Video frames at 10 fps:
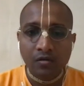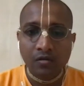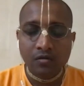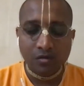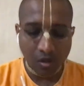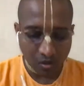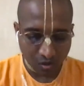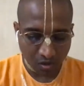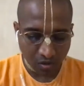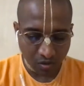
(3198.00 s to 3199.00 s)
So
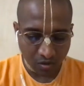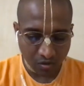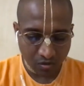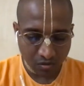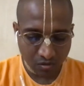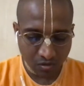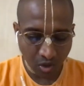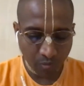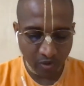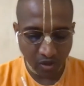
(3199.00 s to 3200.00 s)
I'll
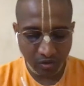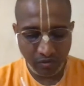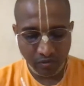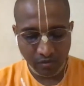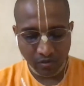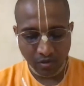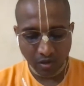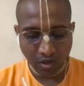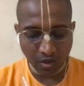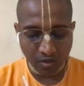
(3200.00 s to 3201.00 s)
stop here
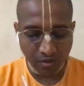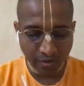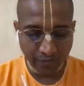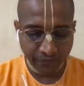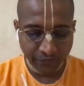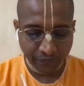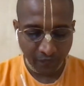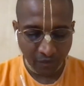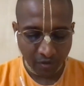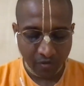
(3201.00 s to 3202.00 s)
and
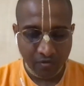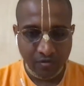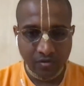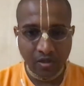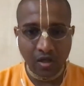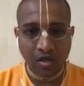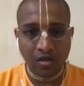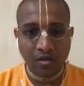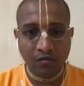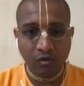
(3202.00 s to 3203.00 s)
see any
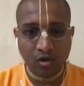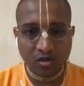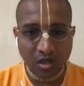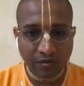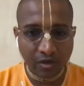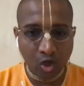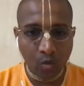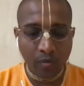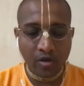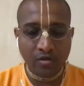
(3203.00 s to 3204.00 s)
devotees have any
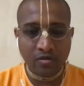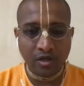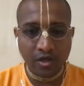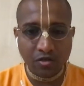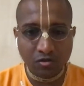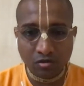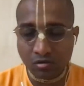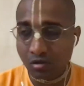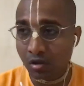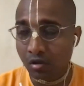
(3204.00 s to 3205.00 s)
comments, additions,
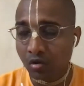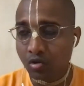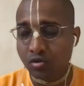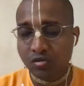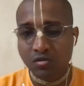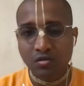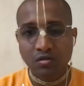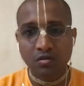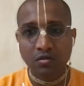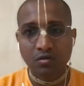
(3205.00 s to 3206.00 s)
or questions.
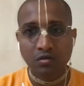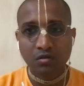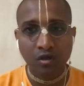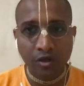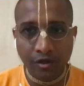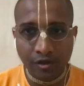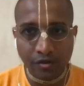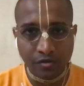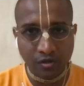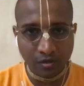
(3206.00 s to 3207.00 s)
Hare
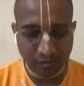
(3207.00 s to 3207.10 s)
Krishna.